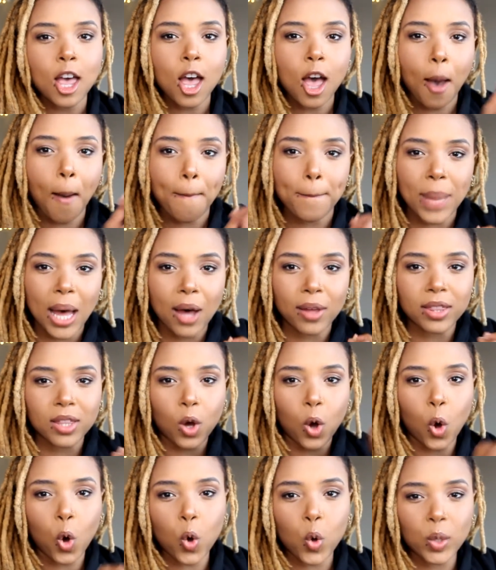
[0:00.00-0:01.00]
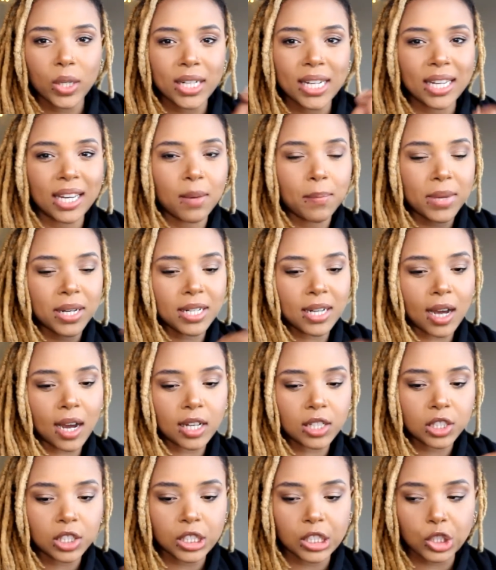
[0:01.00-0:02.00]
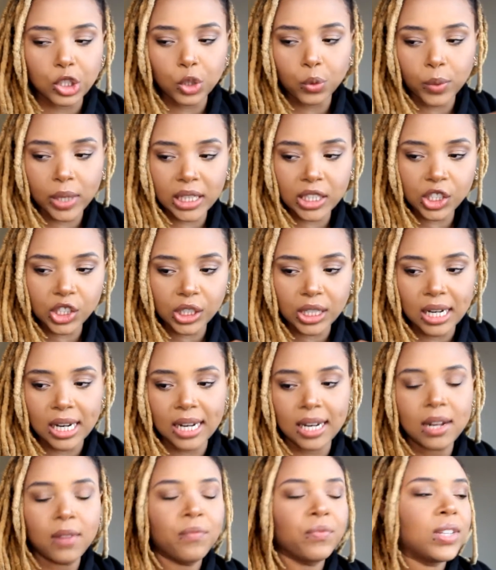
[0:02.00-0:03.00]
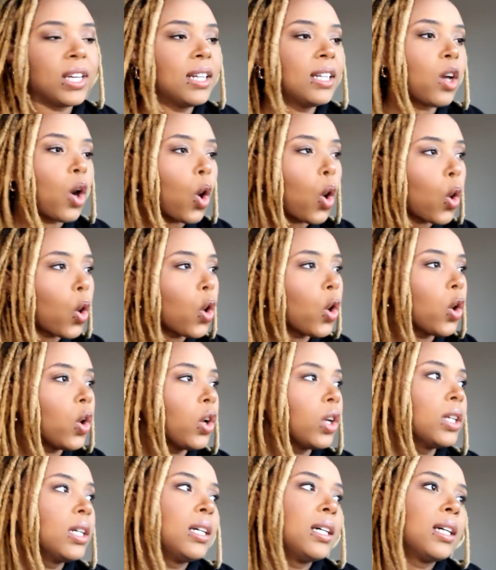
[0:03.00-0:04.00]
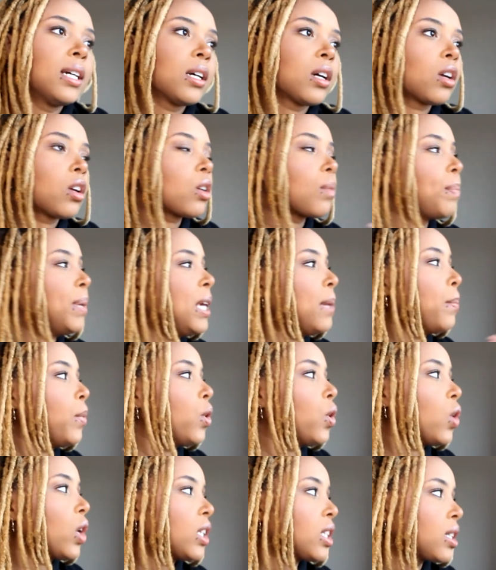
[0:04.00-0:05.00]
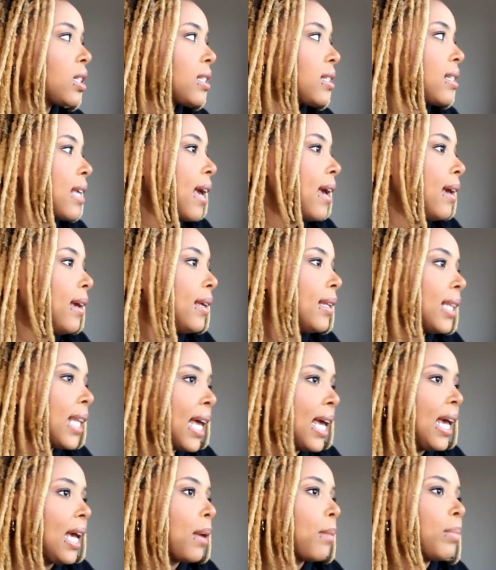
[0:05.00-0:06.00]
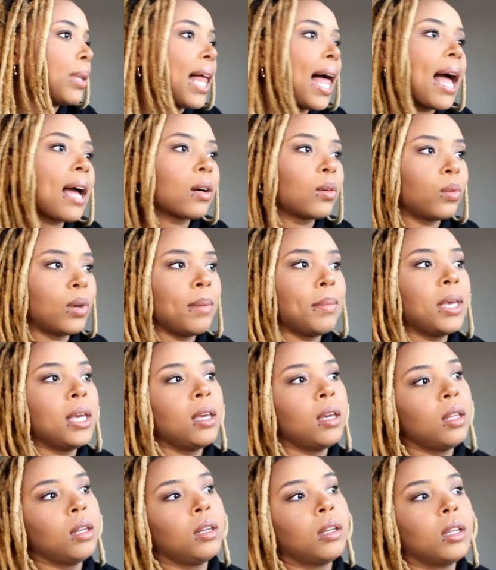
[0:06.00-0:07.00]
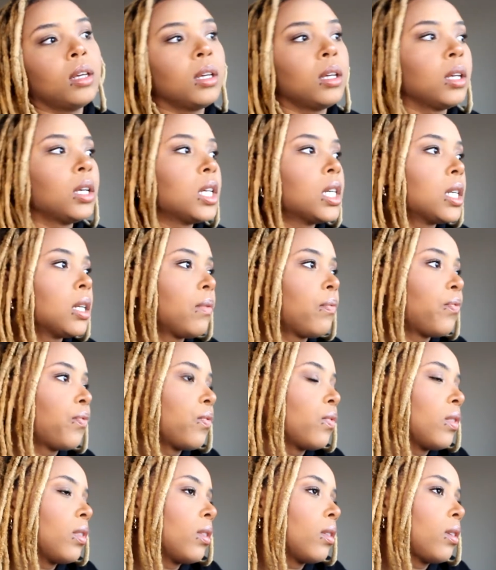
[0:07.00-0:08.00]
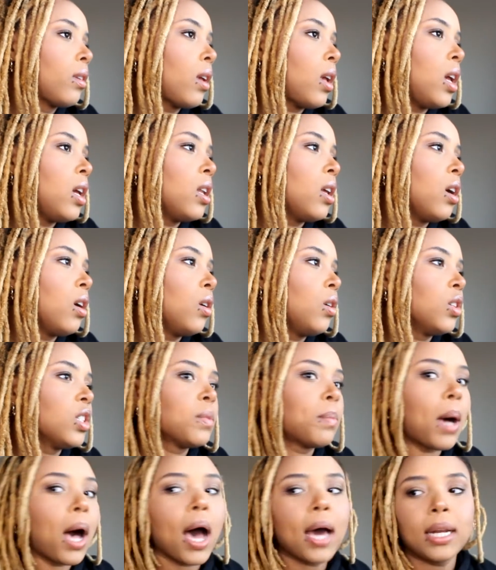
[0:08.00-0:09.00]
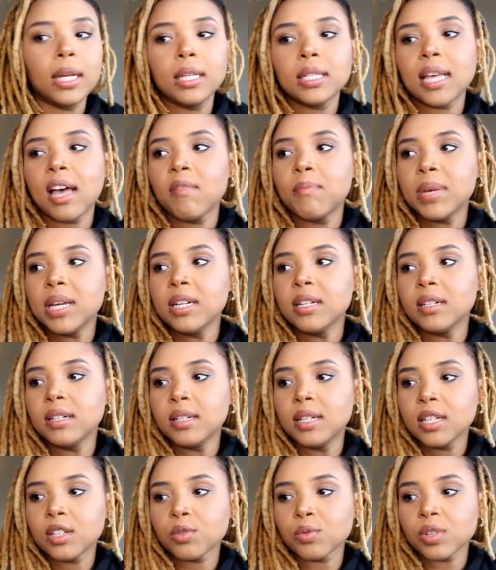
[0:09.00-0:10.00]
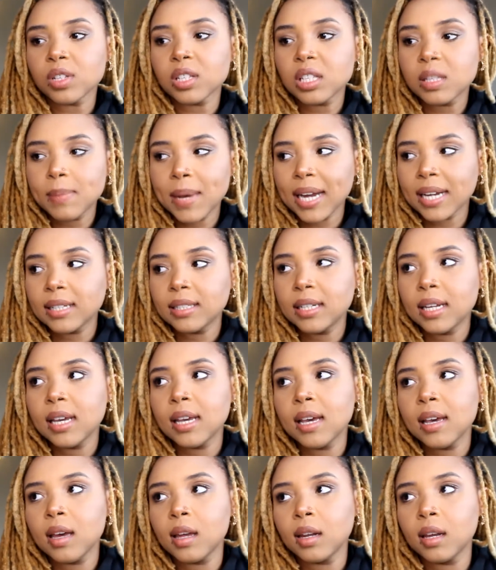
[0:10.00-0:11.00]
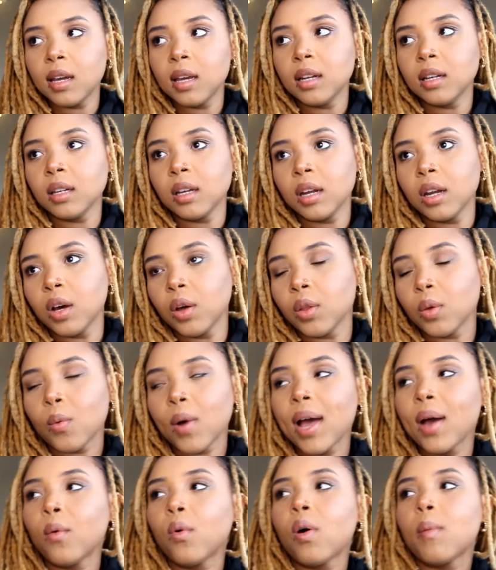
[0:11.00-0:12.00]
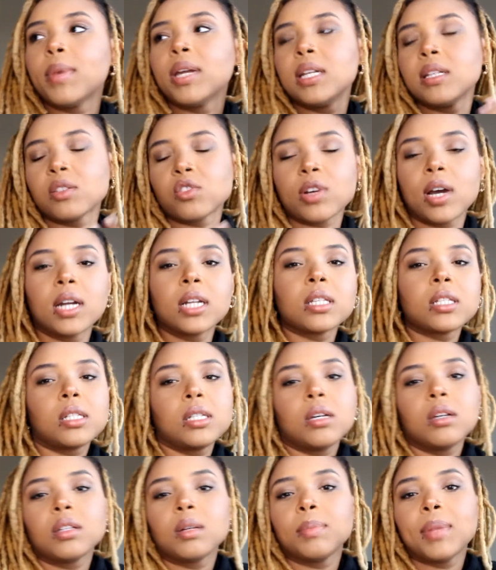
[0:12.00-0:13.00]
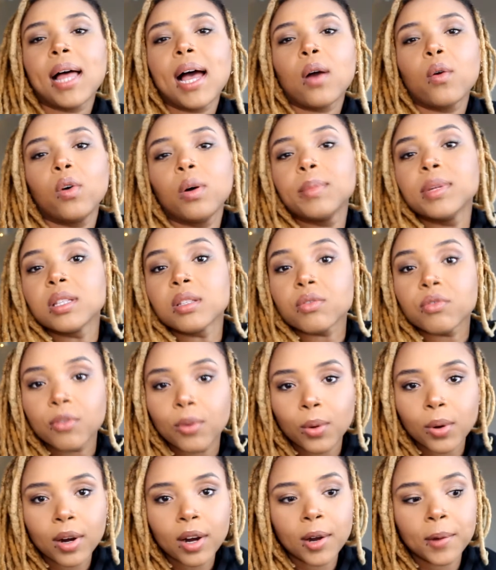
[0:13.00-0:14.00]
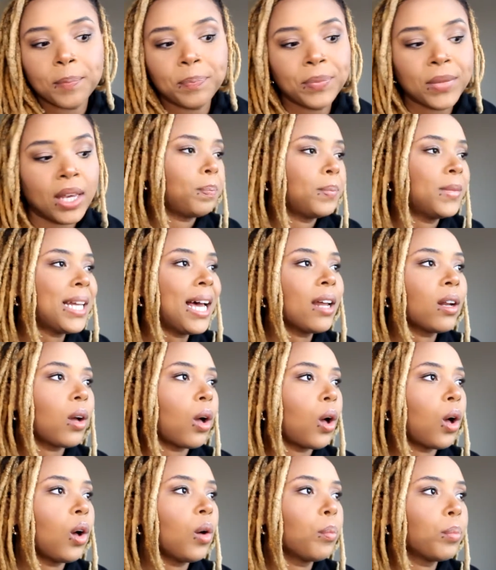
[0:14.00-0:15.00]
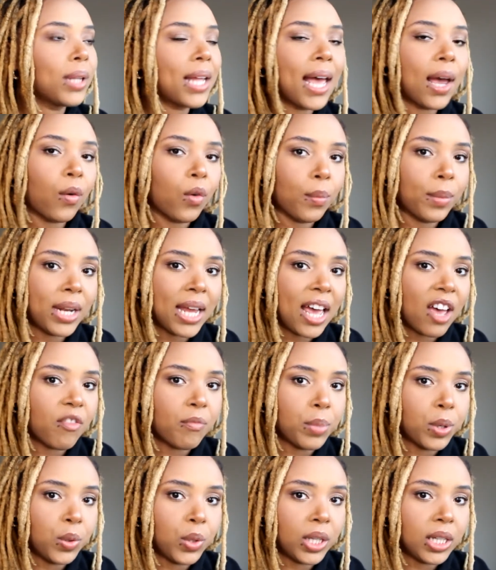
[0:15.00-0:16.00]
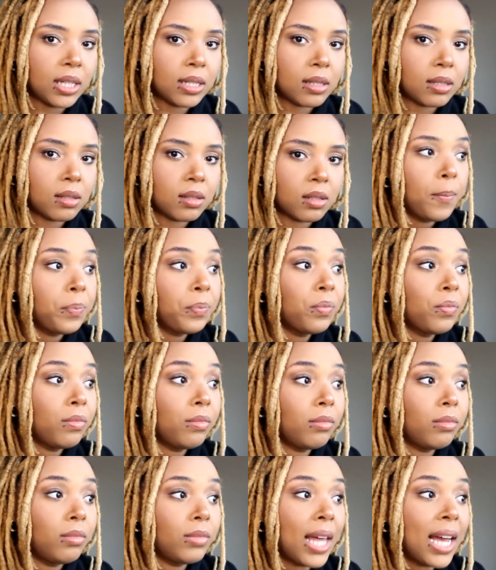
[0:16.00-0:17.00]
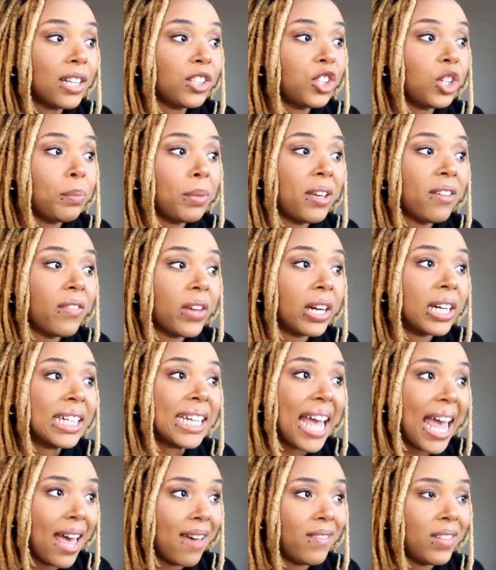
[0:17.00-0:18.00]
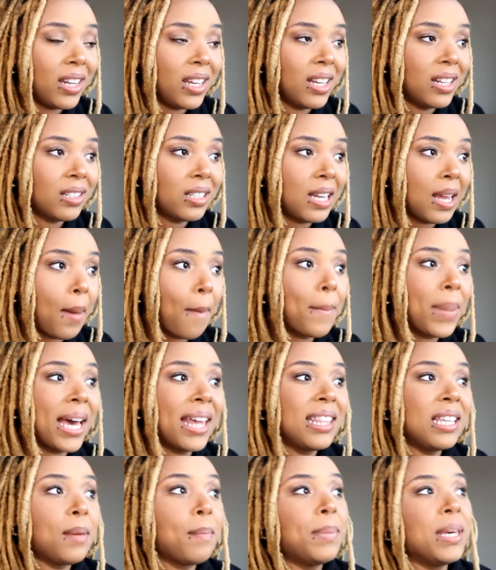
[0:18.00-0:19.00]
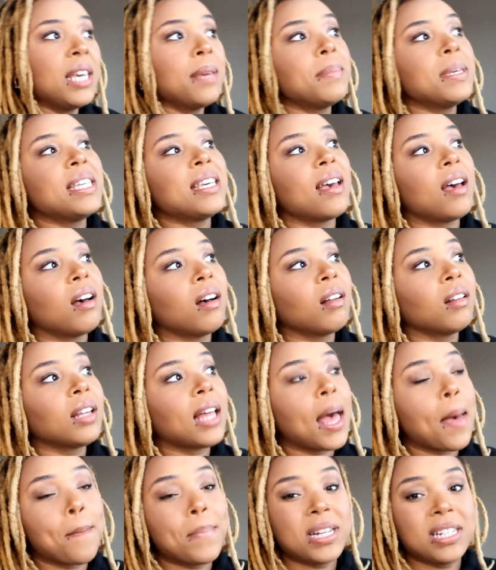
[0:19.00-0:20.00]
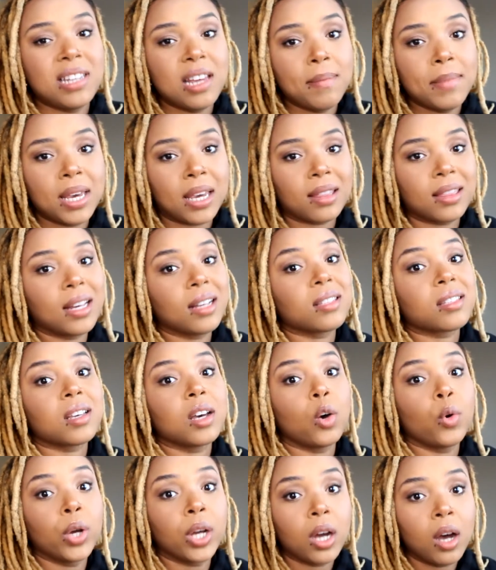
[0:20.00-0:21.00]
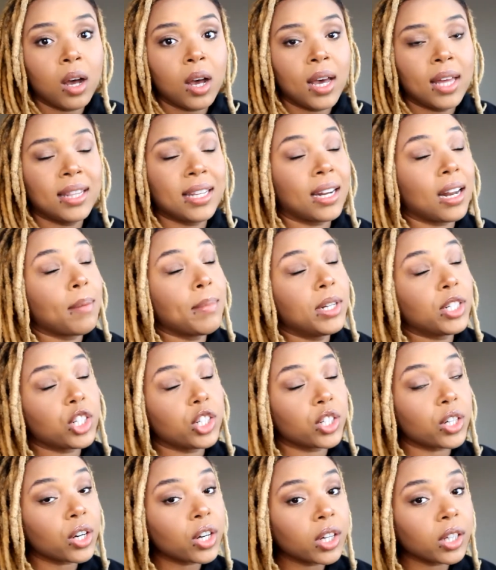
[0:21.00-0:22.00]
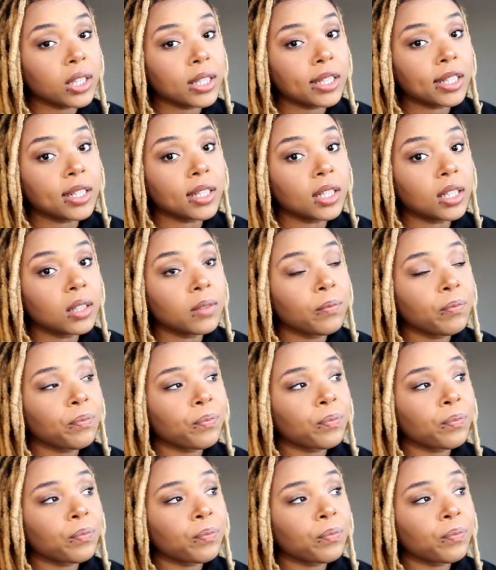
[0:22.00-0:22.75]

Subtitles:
about the whole Nicki Minaj situation and the whole people saying like black women, you know, bodies have been disrespected, and you know, the white woman is trying to steal the black woman's form. Not all black women have booties. That should be very evident by the BBL epidemic that's going on that I mentioned earlier,